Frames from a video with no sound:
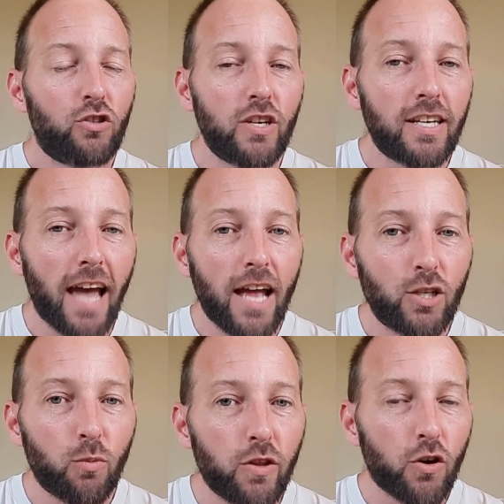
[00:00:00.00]
to
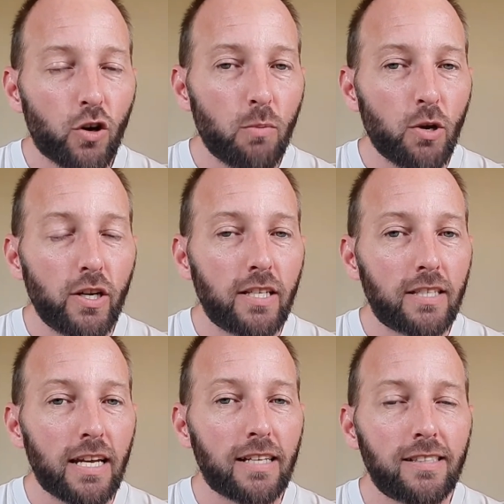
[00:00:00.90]
engage with your
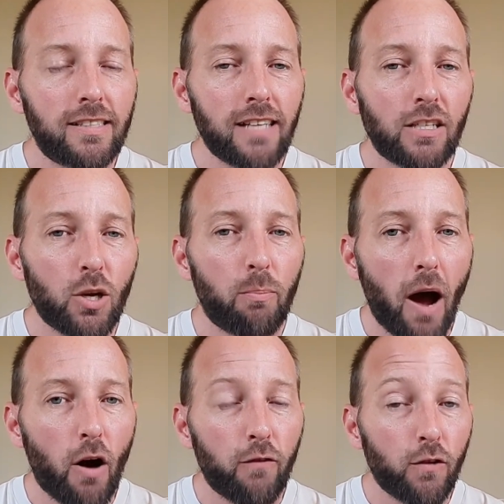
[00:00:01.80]
community. It's such a
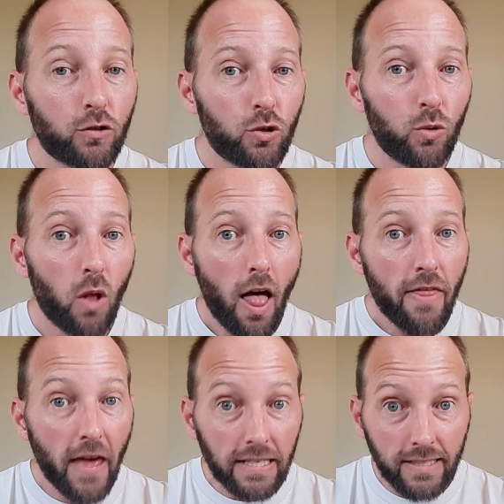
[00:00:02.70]
powerful tool
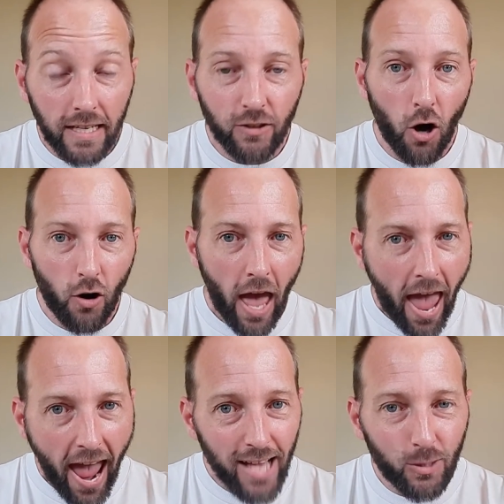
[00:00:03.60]
that TikTok
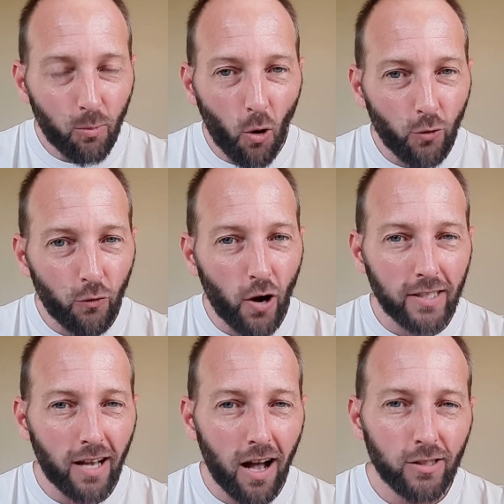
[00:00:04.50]
has brought for
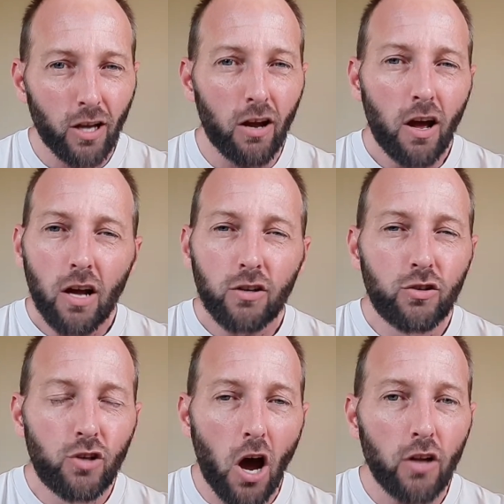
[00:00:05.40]
us, guys. So
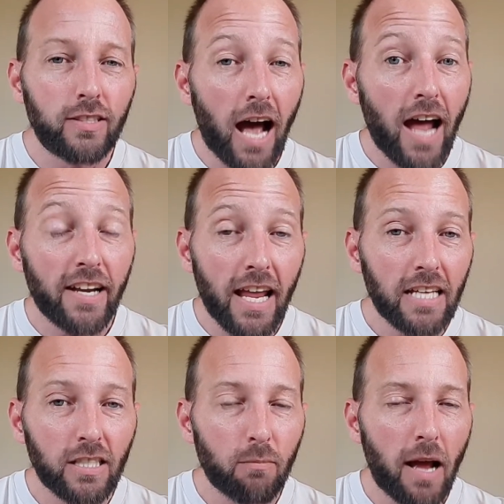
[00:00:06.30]
don't
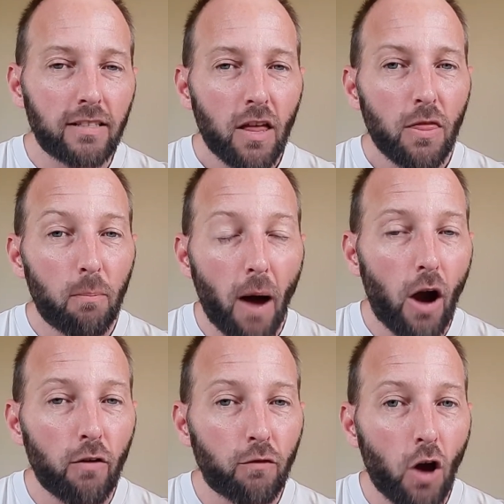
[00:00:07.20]
underestimate the power